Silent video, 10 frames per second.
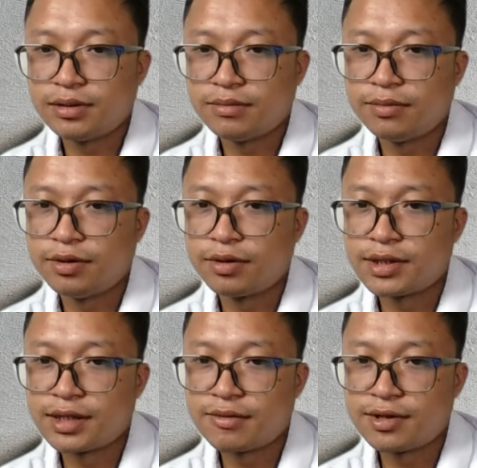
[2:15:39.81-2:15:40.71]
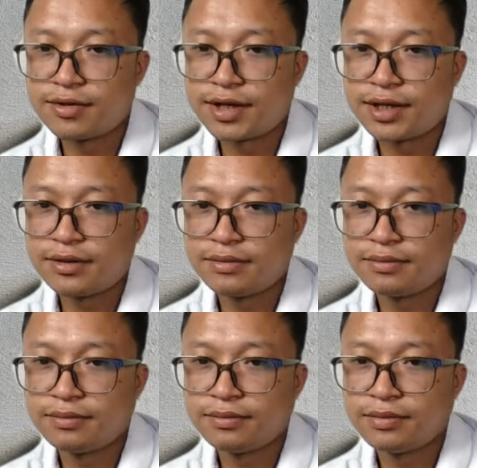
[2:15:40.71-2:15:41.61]
below this levels, right,
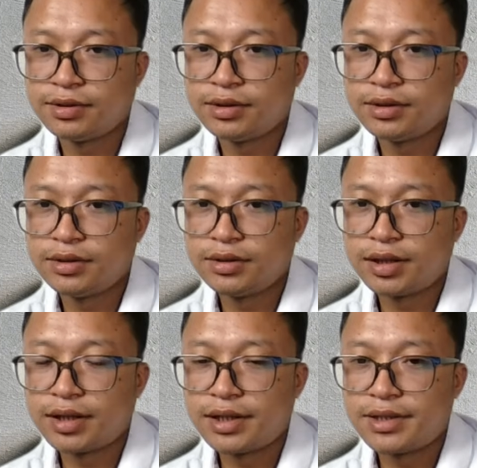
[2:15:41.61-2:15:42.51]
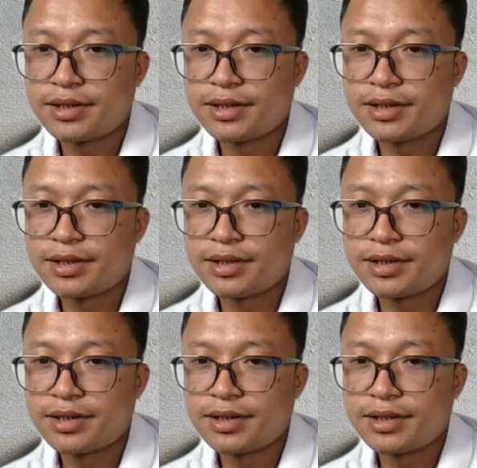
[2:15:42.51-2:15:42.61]
guys?